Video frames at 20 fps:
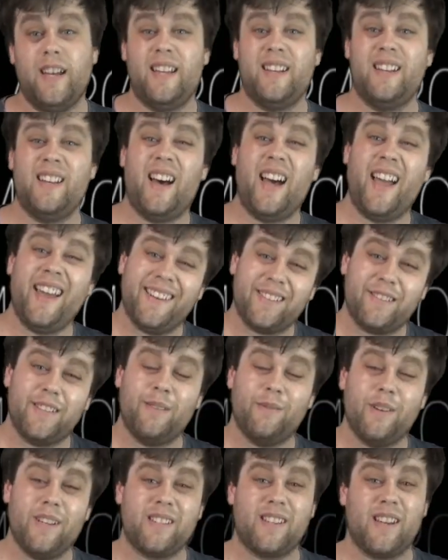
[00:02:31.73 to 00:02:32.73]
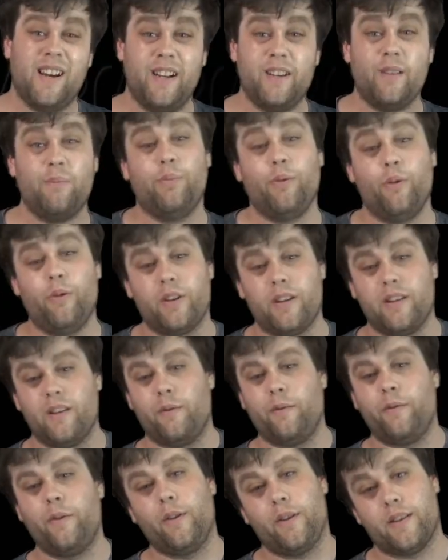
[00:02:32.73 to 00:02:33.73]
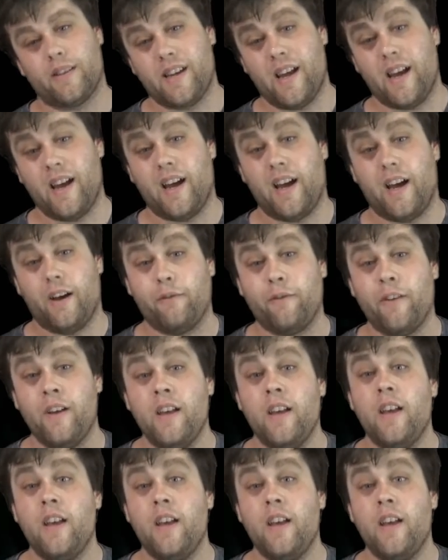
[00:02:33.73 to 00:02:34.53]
and I actually was kind of bored in the first half.